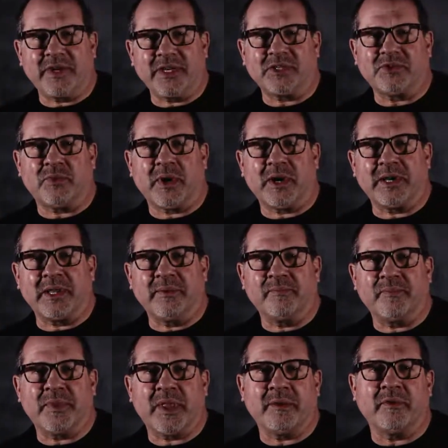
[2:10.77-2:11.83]
Esrati.
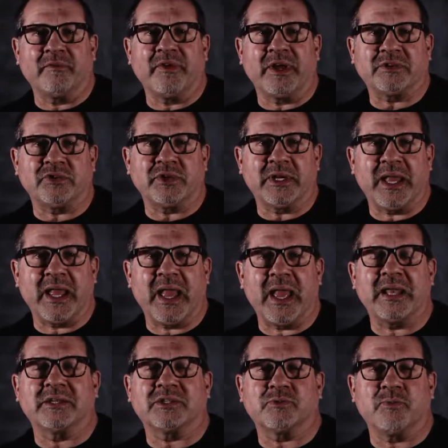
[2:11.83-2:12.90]
I'm a veteran
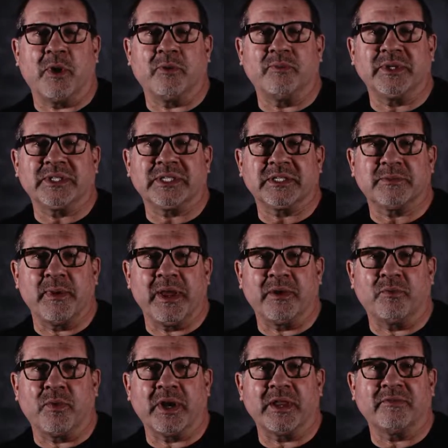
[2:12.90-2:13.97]
and a small
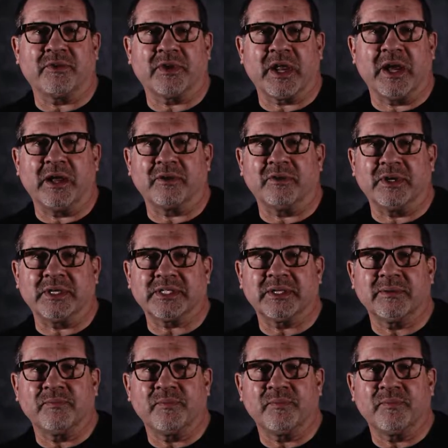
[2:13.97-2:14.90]
businessman running for Congress.